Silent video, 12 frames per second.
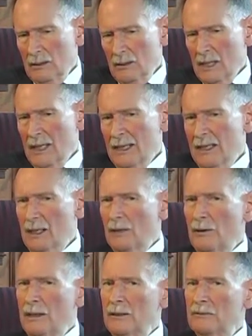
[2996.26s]
take any
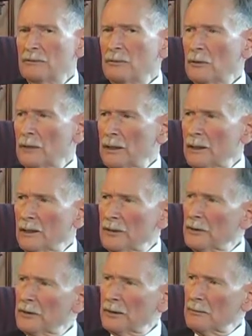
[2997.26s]
credit for it
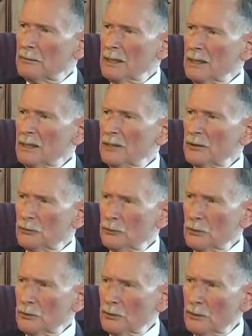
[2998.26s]
other than being in the
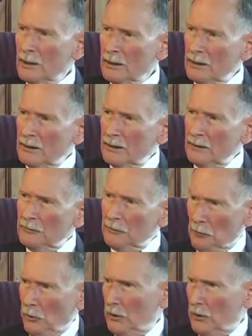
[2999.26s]
room for